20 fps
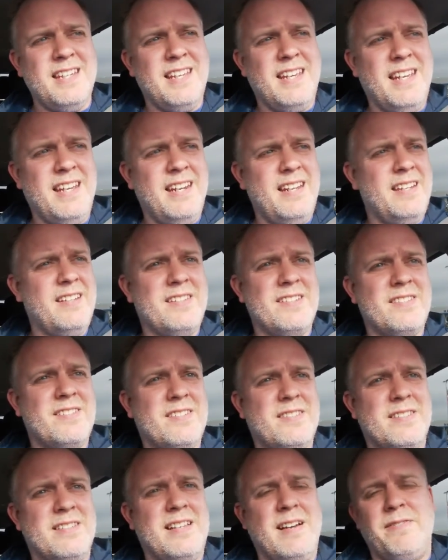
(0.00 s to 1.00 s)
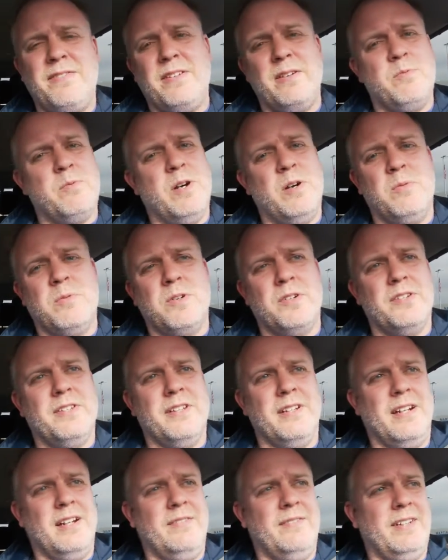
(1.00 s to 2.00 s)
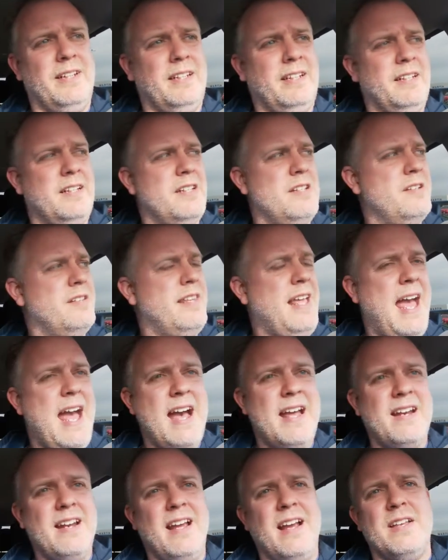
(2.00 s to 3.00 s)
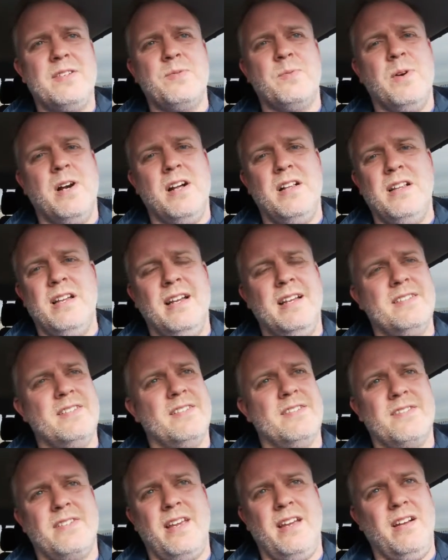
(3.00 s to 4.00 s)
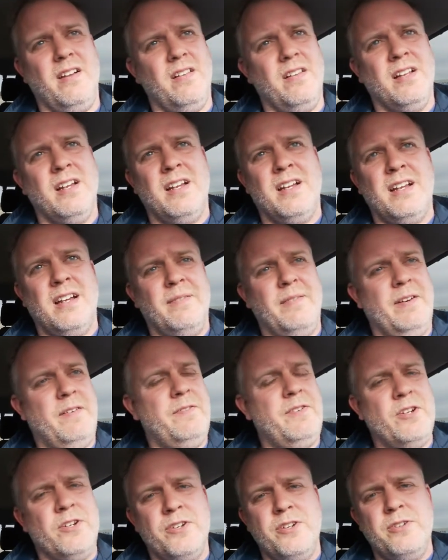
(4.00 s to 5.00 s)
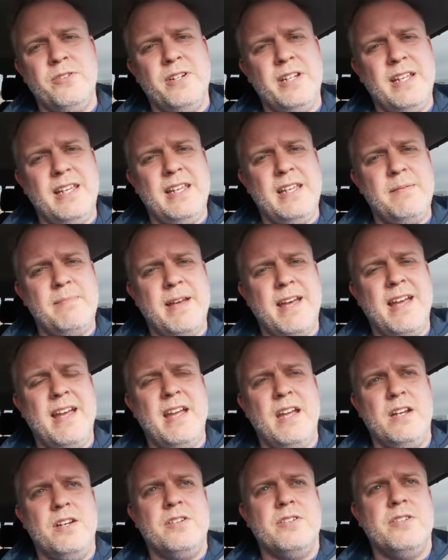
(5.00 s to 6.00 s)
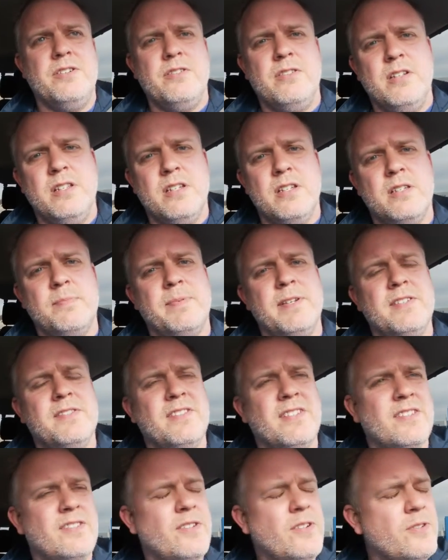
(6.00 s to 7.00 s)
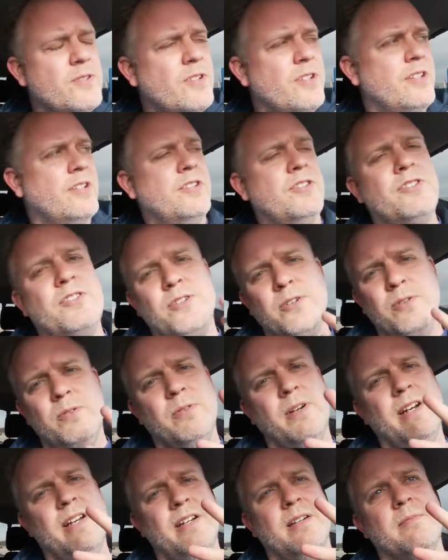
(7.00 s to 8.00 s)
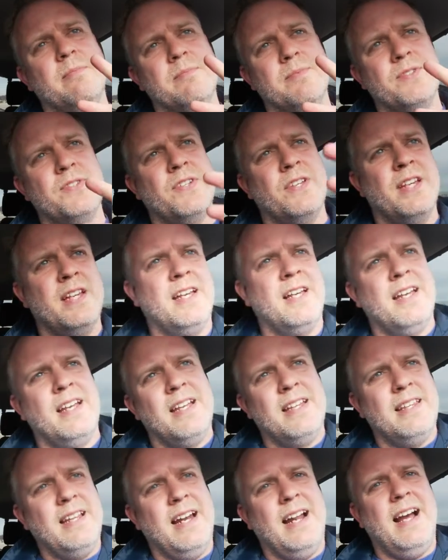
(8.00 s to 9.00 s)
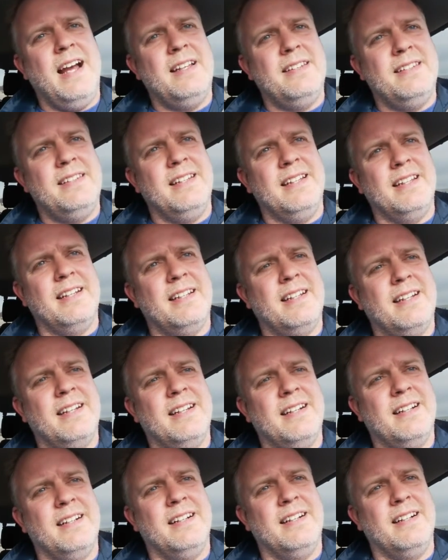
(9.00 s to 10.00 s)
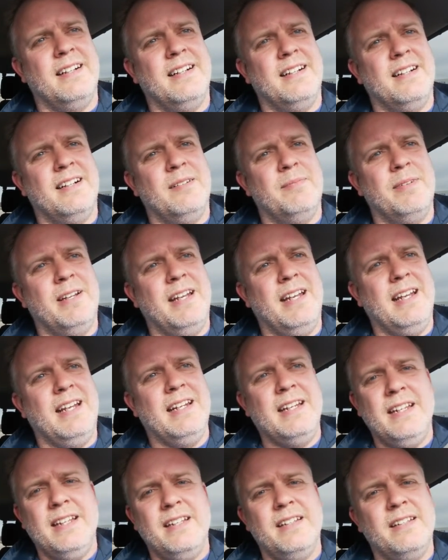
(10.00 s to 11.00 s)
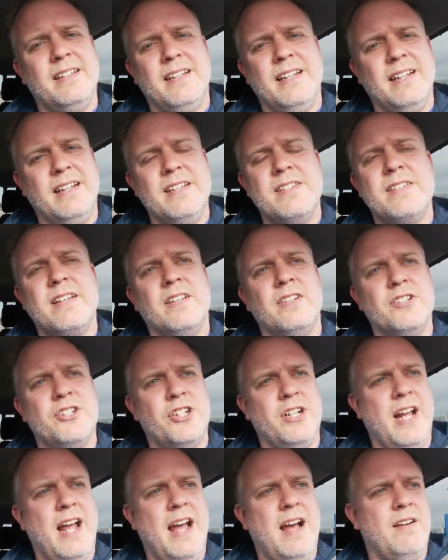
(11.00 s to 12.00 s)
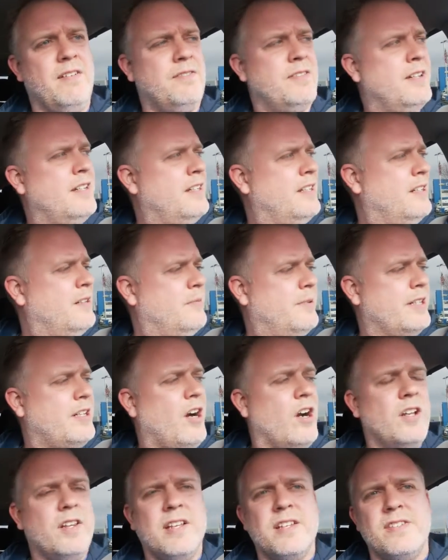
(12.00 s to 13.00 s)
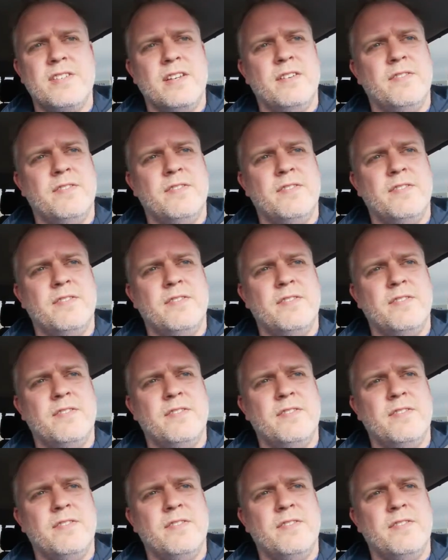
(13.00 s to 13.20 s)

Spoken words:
it is definitely well worth it. I mean, that as well as a scale. I mean, if you're new to eBay and you're new to this business, those are the two items that I think any seller should have, regardless